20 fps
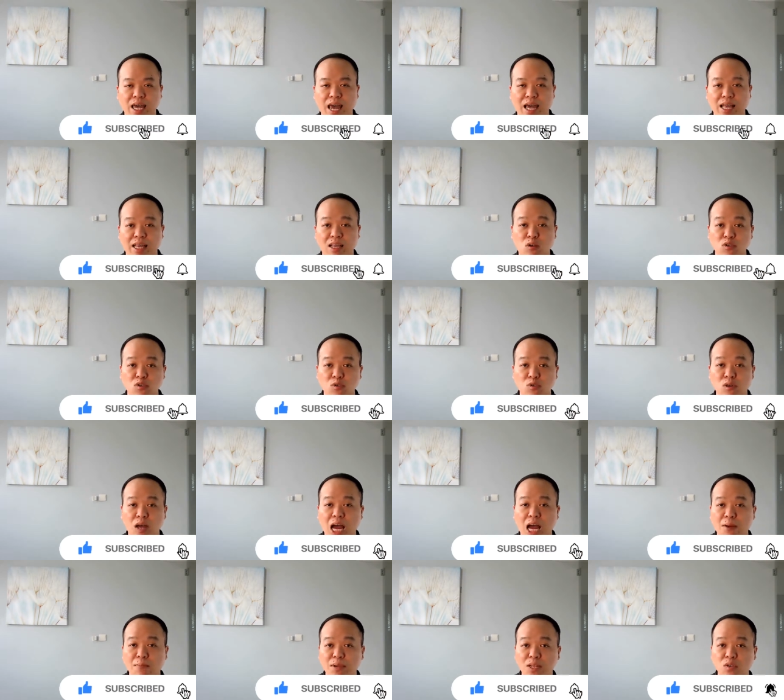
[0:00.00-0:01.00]
and also
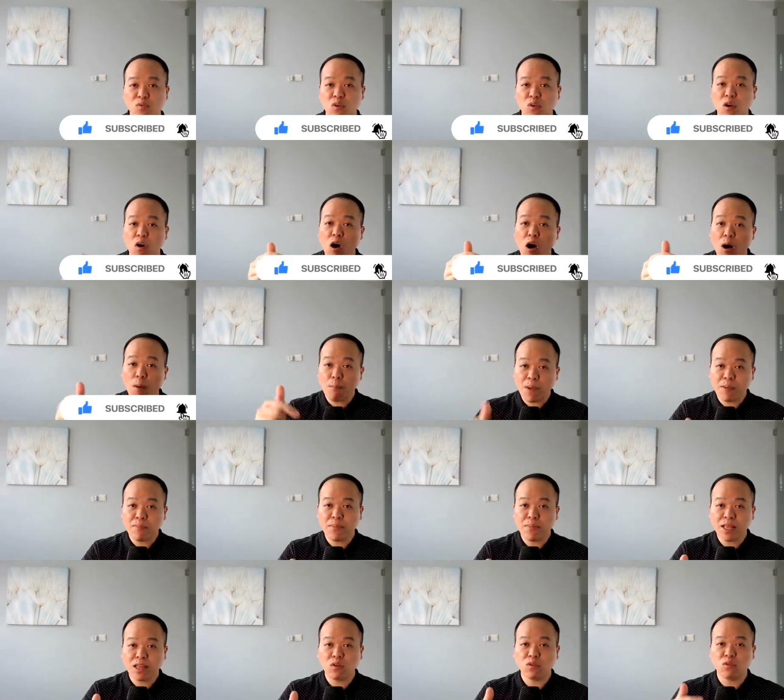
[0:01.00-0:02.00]
help me to comment
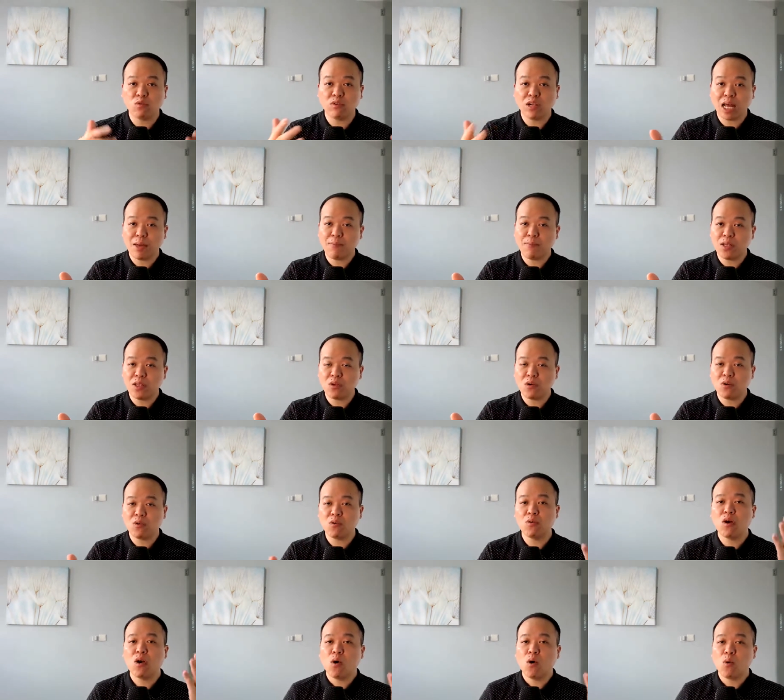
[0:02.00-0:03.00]
below to let me know
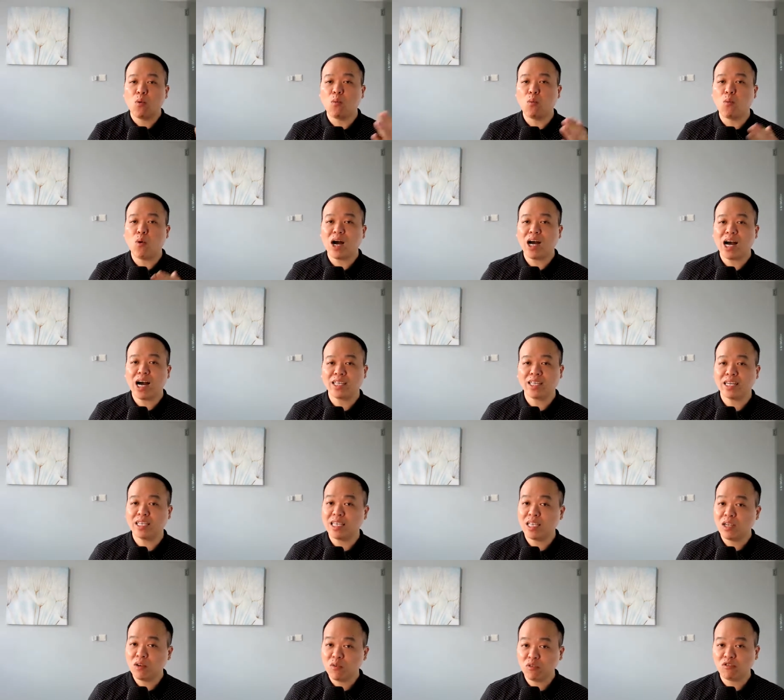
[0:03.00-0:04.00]
what are the
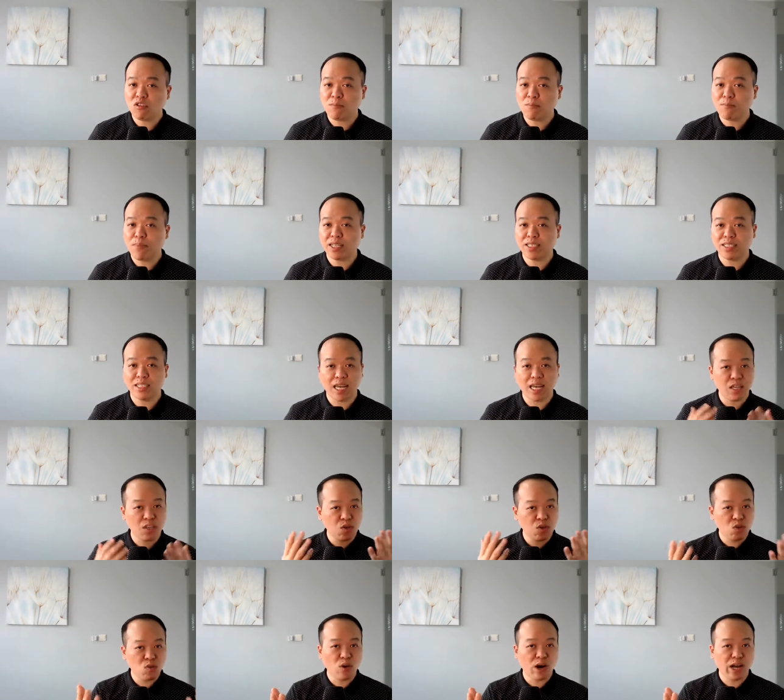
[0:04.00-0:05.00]
new topics that
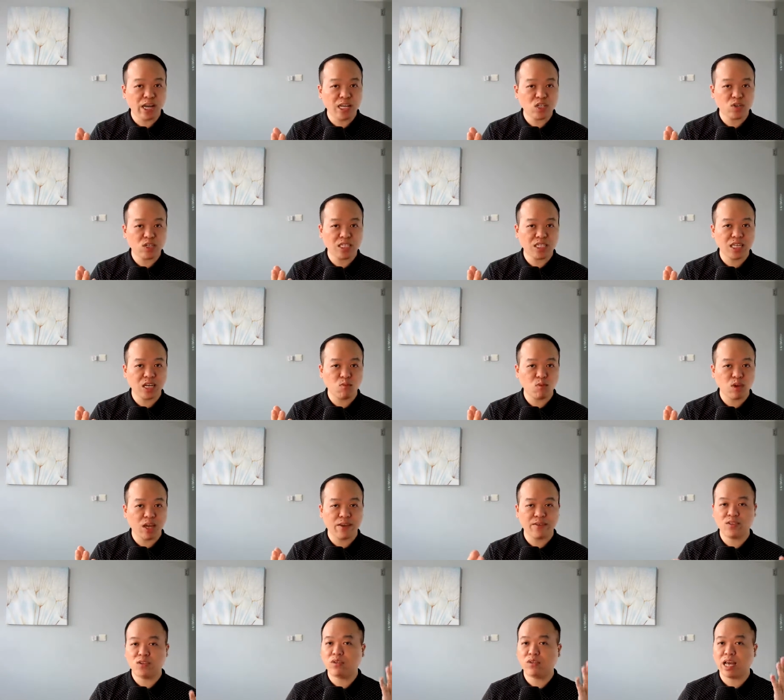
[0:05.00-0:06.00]
you are interested
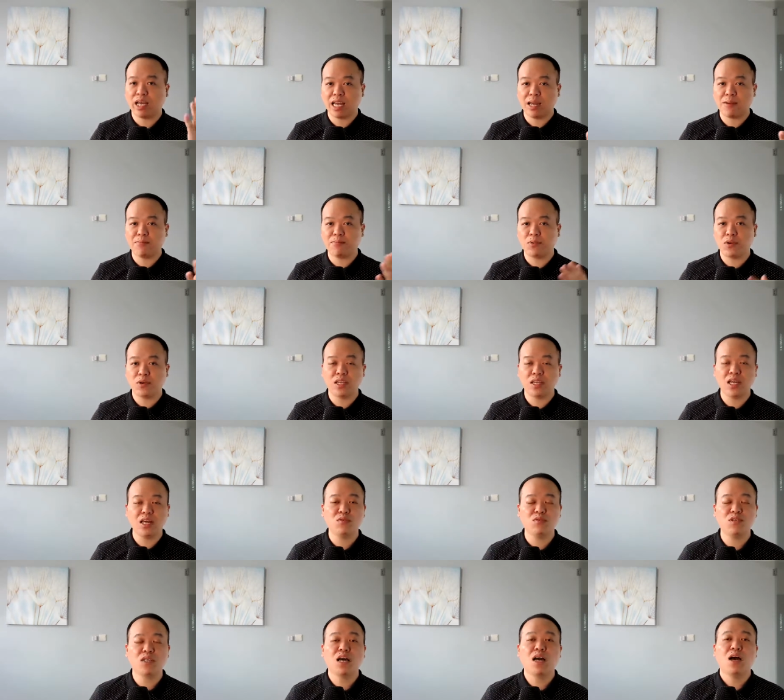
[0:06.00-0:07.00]
with so that I can
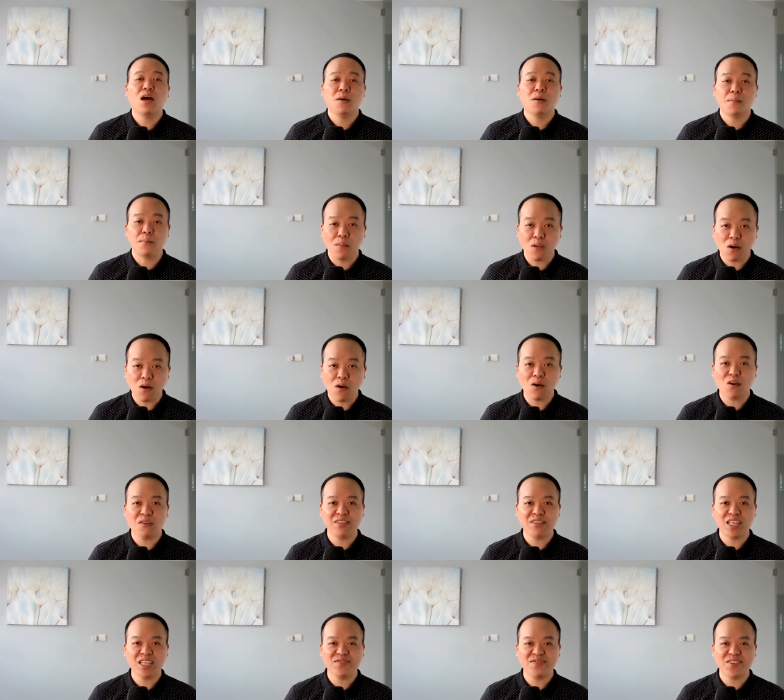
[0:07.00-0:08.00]
produce more of
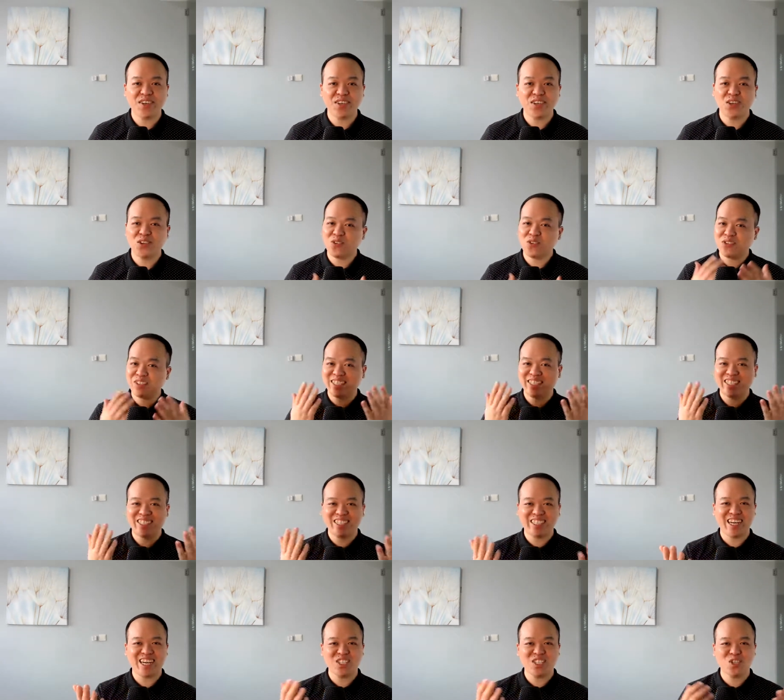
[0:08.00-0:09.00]
this video
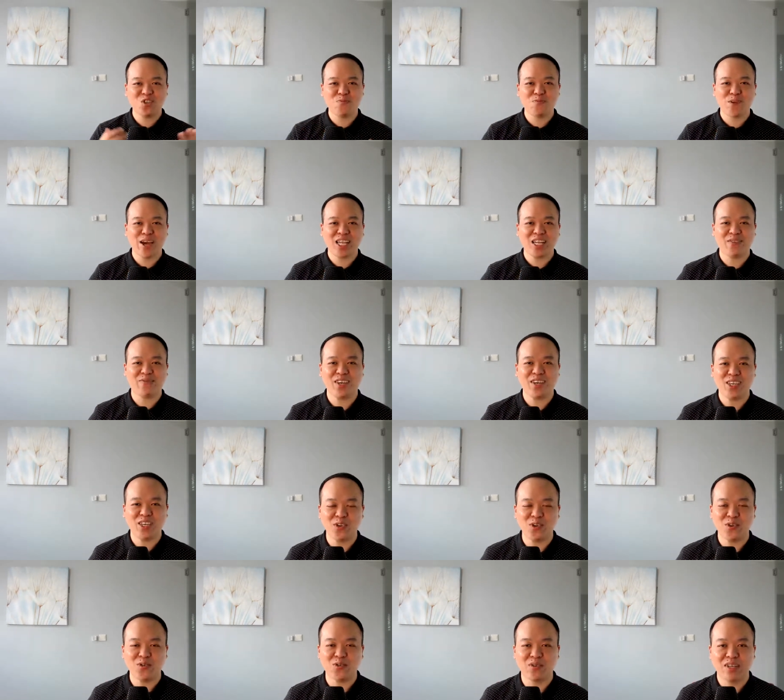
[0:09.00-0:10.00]
just to benefit
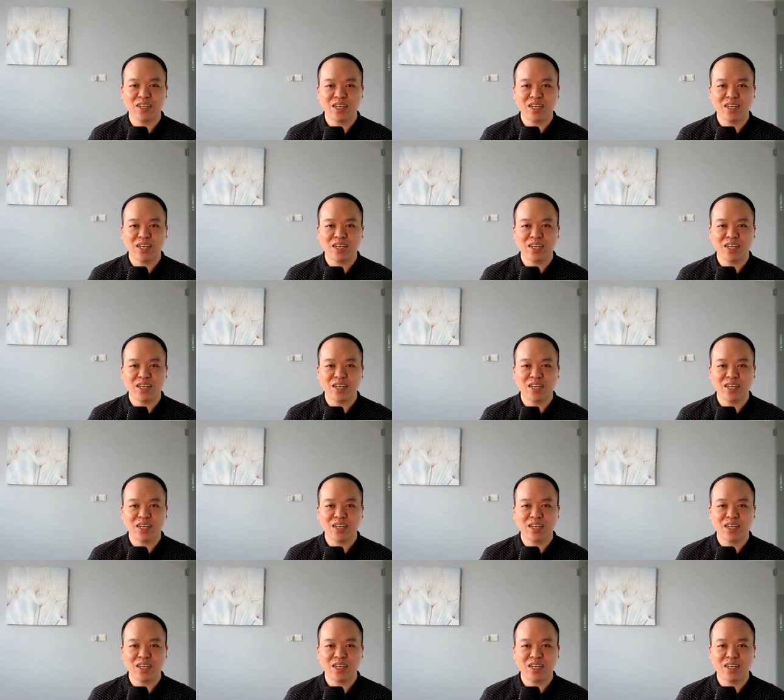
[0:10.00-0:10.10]
you.